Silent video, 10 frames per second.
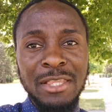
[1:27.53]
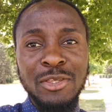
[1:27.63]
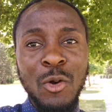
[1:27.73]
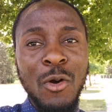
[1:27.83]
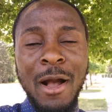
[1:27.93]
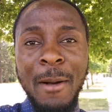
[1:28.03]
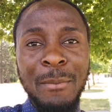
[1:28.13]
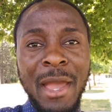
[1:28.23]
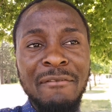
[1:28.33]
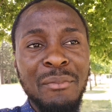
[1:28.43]
so
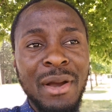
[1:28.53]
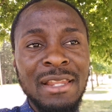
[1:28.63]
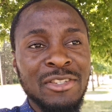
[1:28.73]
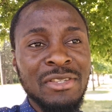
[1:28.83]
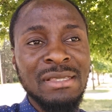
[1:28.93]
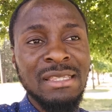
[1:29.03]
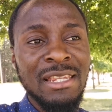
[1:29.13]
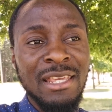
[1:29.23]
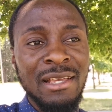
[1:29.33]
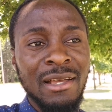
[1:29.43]
um, everybody just
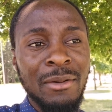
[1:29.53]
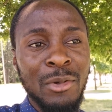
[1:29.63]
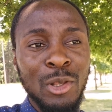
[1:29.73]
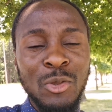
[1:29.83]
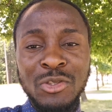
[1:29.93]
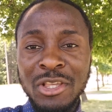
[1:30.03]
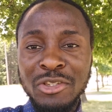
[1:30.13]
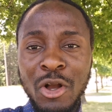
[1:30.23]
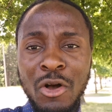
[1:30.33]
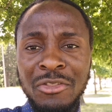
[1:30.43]
sitting um, close to
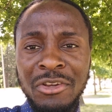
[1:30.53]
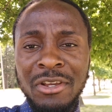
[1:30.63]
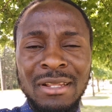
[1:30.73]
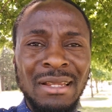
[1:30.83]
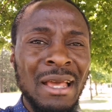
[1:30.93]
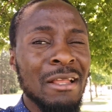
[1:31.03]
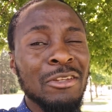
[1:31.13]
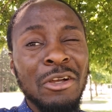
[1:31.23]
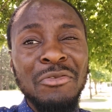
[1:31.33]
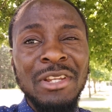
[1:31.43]
each other
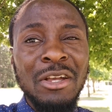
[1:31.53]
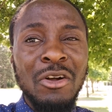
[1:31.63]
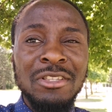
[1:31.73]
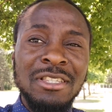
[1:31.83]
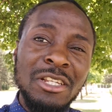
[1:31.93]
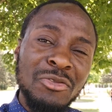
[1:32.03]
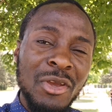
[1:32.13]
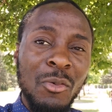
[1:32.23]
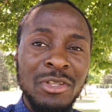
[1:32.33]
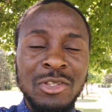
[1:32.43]
not really
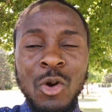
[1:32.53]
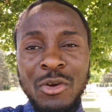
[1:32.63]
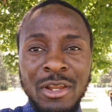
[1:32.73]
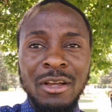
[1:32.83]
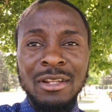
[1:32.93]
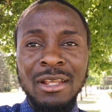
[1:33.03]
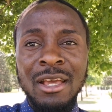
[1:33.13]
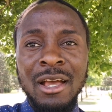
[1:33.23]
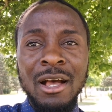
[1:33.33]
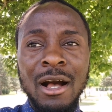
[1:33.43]
considering what's going on
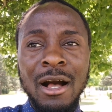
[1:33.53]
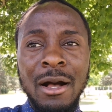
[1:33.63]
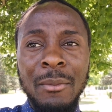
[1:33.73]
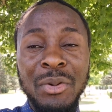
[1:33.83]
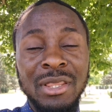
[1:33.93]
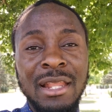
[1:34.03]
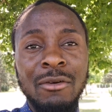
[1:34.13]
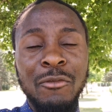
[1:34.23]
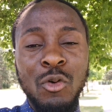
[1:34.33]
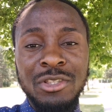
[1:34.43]
um, but
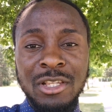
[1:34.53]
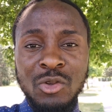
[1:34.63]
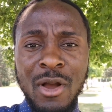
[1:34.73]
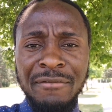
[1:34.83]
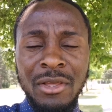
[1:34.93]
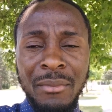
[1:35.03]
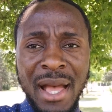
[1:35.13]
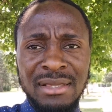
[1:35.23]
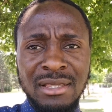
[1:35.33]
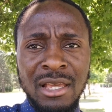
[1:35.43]
then of course they do have the
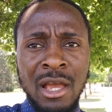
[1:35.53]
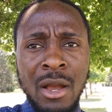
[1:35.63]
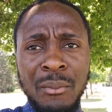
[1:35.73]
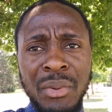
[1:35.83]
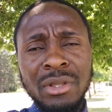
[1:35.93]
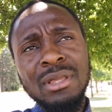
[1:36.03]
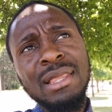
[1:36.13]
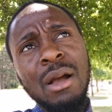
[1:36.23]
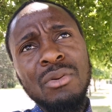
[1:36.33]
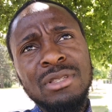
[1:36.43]
mask but
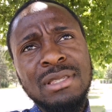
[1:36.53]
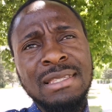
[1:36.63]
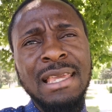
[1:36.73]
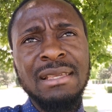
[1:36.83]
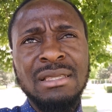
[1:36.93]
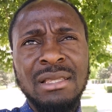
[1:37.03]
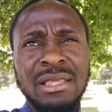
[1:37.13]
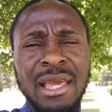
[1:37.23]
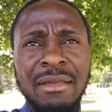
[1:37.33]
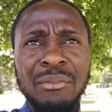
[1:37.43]
that was
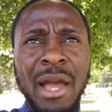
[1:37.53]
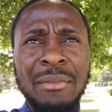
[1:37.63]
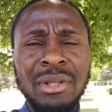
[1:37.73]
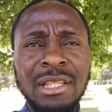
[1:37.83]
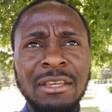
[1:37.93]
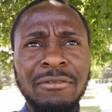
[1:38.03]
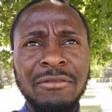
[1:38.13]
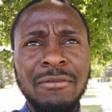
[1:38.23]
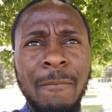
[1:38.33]
yesterday I, I believe